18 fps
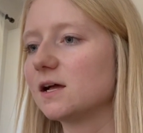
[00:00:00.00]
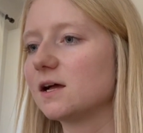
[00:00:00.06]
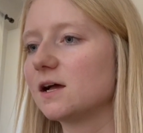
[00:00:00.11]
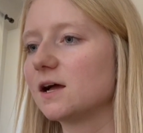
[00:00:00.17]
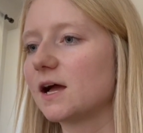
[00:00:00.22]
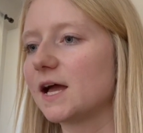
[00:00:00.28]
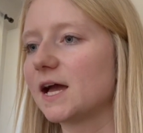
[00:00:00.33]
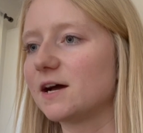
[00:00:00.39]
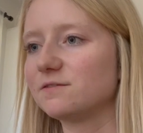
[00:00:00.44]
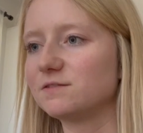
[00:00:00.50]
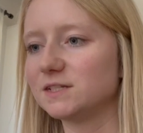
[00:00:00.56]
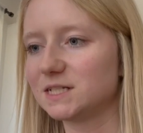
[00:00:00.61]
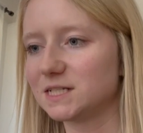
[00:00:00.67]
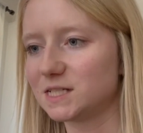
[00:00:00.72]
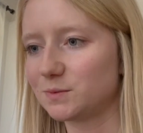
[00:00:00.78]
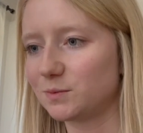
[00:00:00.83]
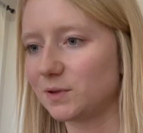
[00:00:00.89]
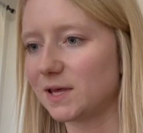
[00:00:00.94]
I have the
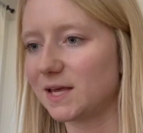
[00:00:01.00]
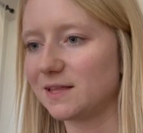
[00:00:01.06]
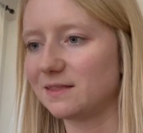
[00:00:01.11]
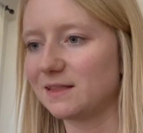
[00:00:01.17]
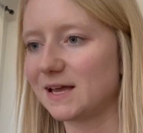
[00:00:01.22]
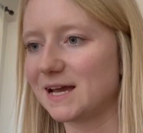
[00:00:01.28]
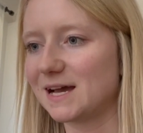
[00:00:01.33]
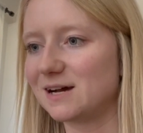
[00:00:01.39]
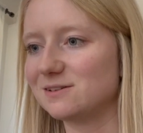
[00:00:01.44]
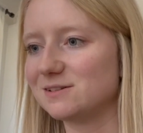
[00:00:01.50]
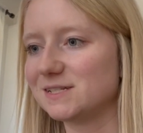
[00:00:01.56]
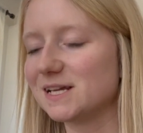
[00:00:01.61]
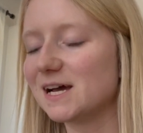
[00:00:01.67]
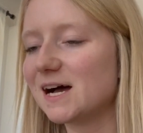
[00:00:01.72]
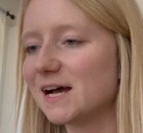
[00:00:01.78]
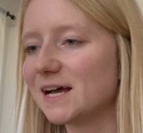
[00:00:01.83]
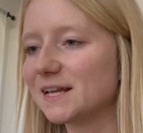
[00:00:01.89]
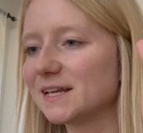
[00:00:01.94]
display layout
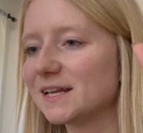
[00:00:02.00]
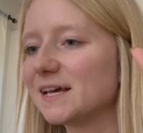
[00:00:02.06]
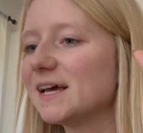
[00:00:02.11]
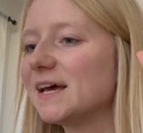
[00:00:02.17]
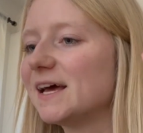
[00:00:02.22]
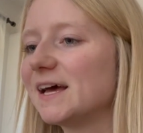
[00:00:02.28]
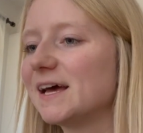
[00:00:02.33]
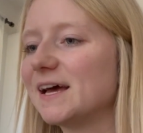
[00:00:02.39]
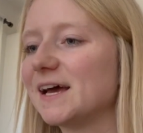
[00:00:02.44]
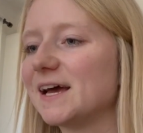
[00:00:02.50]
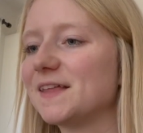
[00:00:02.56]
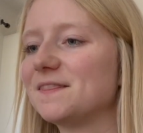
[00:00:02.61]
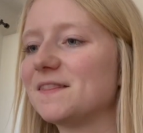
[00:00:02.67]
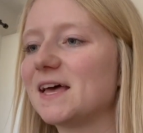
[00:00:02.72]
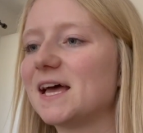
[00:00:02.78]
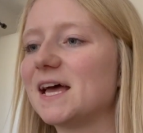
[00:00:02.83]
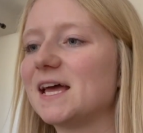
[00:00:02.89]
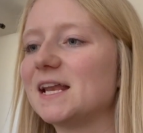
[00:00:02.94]
done, and
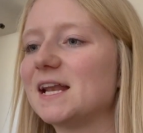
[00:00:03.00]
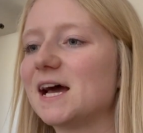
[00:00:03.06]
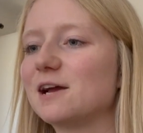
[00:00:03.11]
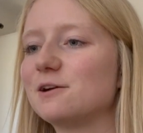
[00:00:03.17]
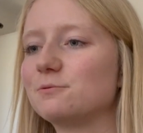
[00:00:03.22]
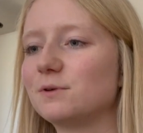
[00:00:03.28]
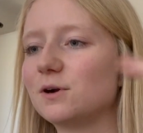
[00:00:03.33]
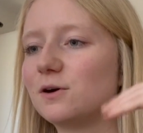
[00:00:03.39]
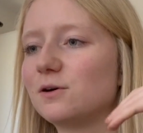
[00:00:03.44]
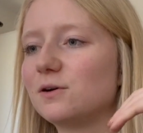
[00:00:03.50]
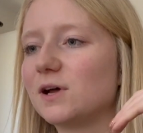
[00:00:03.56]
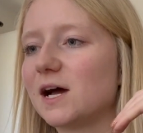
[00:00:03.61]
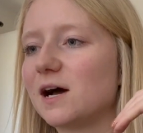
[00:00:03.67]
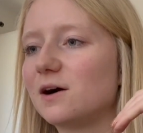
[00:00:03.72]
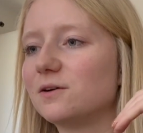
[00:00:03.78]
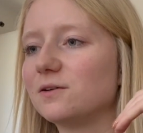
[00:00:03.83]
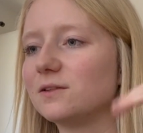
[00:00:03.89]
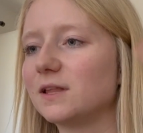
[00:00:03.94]
then I wrote
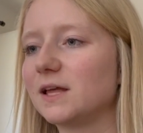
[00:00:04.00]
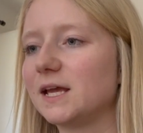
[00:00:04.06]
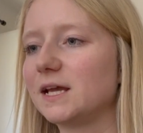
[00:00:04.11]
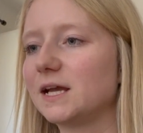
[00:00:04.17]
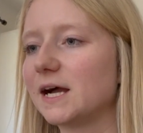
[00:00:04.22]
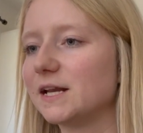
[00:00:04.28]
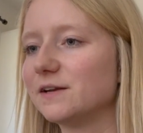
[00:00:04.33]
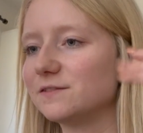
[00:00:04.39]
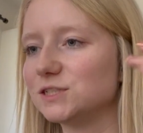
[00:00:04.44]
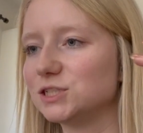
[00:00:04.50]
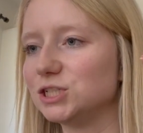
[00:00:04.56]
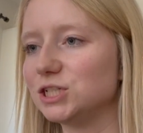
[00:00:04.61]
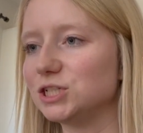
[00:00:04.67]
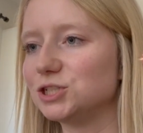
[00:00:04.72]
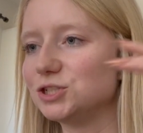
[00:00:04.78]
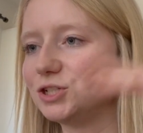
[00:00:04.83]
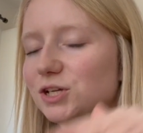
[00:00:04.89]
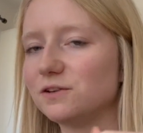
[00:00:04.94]
out like kind of a
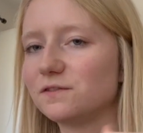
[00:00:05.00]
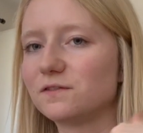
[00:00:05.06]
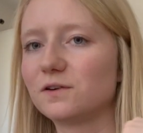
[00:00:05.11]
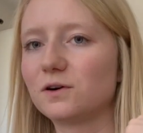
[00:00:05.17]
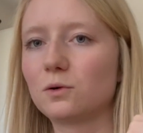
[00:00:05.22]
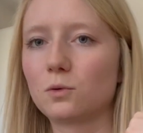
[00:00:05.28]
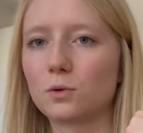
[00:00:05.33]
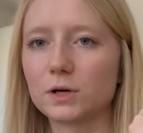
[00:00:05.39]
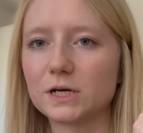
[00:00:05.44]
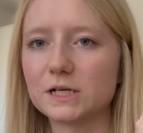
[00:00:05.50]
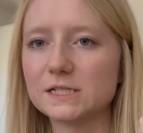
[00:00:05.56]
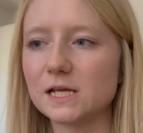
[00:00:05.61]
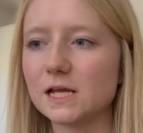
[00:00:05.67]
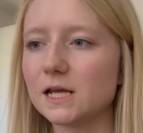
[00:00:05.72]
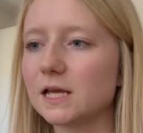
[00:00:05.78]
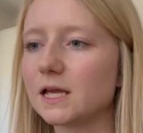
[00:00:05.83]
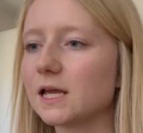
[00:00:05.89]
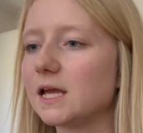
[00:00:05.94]
cheat sheet for order
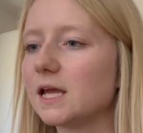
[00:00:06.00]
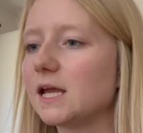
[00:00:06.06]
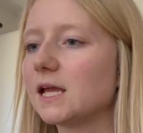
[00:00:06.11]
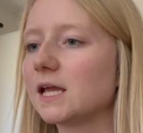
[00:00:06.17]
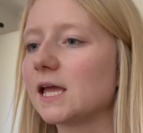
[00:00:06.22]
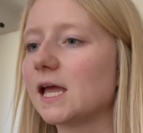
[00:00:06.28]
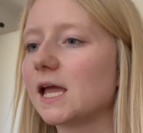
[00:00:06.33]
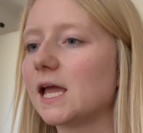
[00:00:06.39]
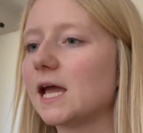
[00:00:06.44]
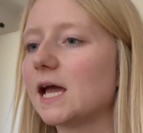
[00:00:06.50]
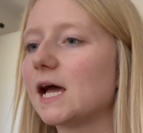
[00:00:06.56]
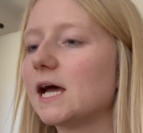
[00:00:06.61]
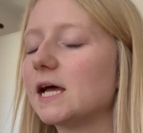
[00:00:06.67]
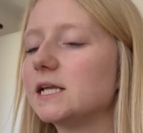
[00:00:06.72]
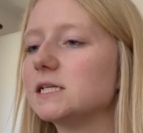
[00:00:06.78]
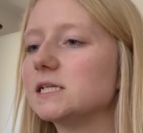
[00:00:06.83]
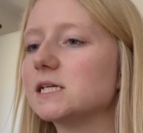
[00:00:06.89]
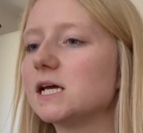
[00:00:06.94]
taking
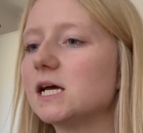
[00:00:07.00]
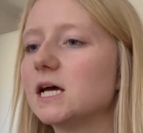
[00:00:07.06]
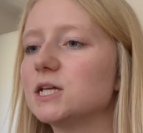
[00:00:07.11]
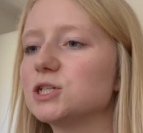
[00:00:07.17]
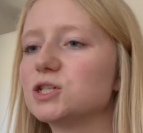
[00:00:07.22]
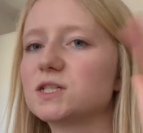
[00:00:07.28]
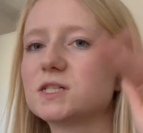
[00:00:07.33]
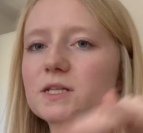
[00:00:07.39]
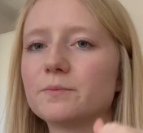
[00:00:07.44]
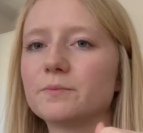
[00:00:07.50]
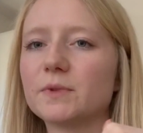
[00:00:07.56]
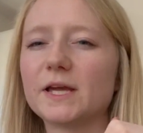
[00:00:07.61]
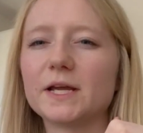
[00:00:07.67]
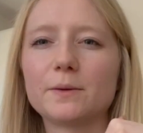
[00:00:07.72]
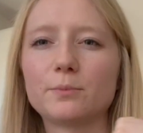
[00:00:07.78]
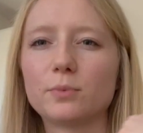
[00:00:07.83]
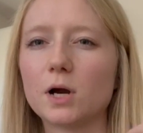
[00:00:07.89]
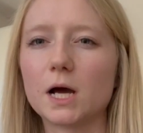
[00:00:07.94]
and just some
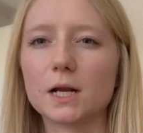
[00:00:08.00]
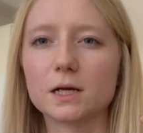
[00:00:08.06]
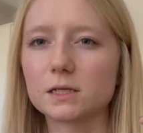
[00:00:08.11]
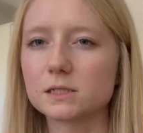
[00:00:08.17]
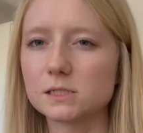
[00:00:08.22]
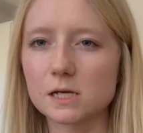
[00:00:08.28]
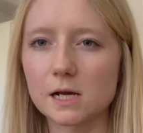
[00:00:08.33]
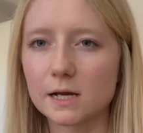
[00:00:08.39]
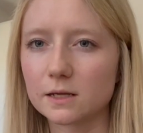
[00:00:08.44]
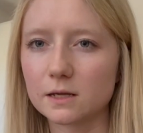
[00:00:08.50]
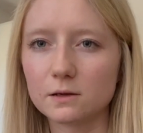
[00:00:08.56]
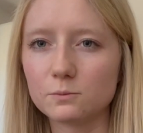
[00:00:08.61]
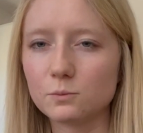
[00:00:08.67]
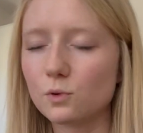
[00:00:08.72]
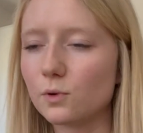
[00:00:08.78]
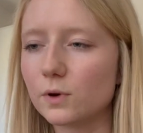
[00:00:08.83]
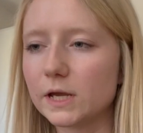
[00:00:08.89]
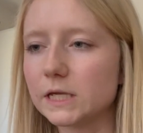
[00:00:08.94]
like product talking
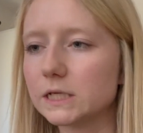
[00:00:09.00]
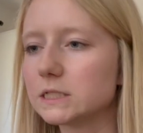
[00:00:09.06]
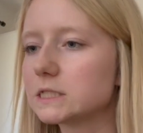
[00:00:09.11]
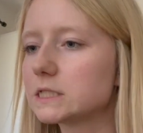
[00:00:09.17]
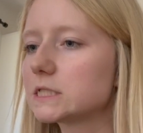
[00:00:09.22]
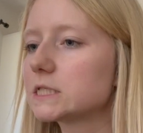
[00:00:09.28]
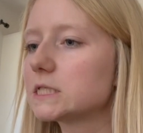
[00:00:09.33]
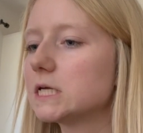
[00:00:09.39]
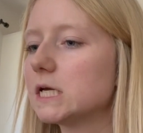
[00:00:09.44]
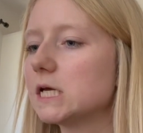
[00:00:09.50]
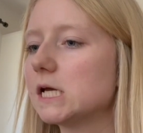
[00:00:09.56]
points.